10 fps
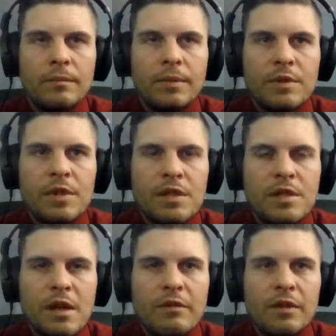Say
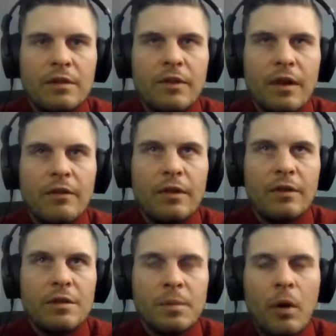7,500 is
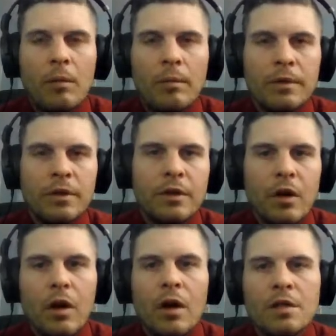probably your
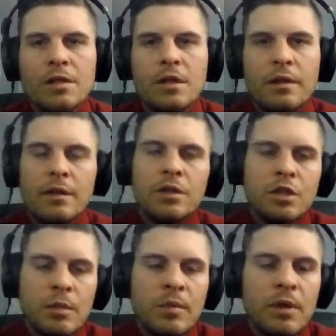cost, and then
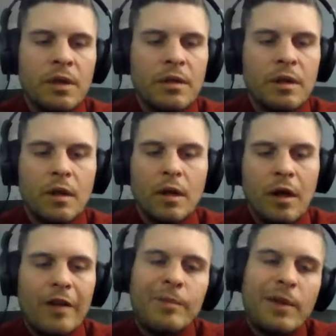shipping it,
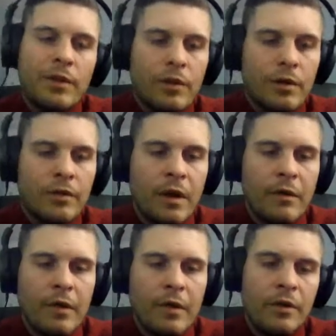I've paid
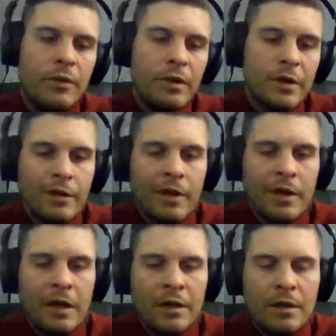3,500, 3 grand.